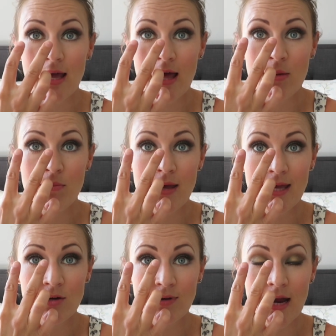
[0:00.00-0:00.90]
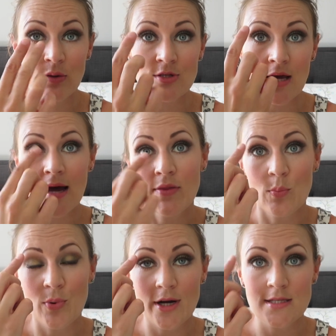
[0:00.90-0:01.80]
inner and outer and the
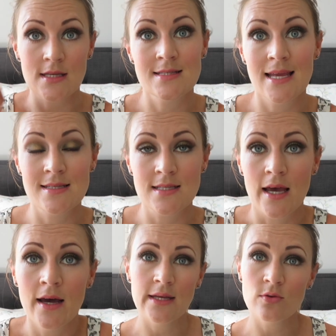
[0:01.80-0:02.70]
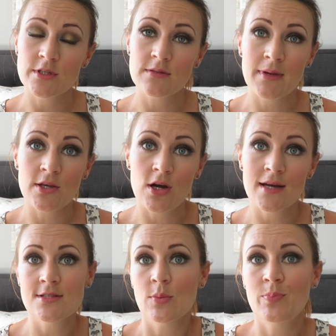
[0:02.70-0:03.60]
brighter centre. In order to make your
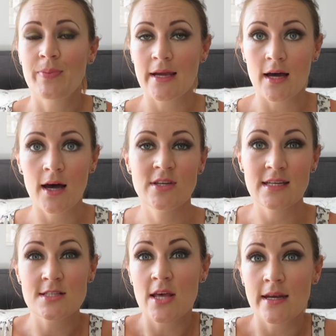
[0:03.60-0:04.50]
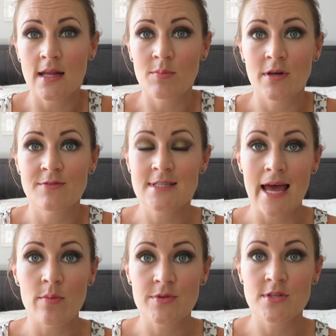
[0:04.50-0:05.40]
eyes look bigger, you need a certain element of
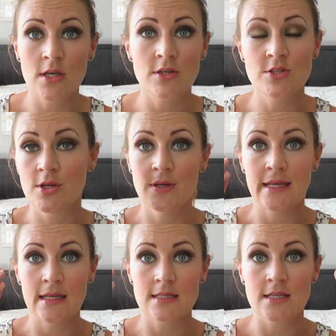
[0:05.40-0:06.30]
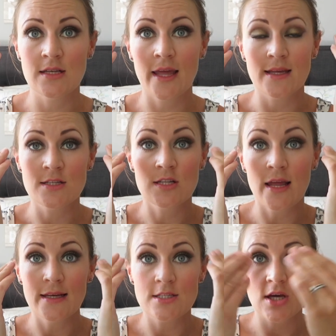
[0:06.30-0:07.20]
depth, so you do need like
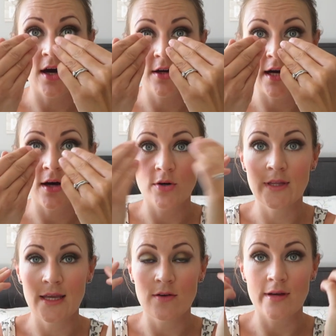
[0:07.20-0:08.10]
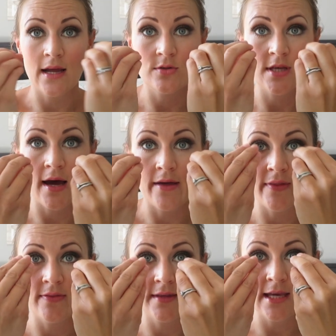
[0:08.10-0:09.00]
slightly darker on the inner and outer, and
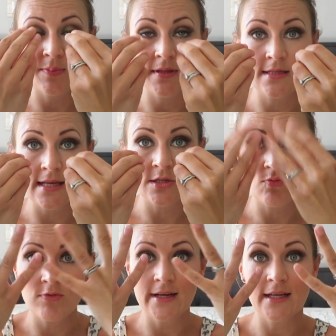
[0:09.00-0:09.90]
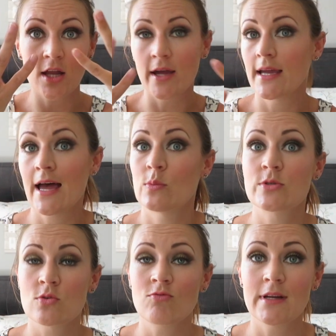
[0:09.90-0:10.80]
then keeping the centre really light helps
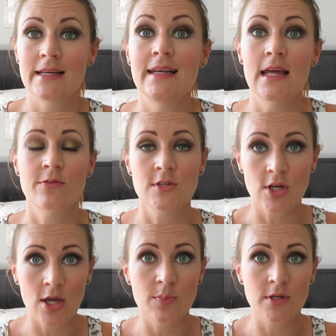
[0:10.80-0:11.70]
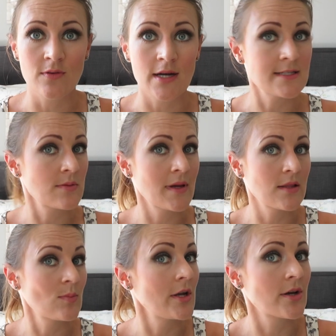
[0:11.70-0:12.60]
to really lift and open your eyes to make
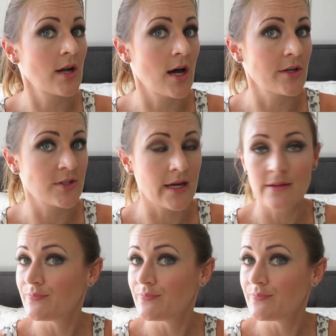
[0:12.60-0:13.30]
them look larger.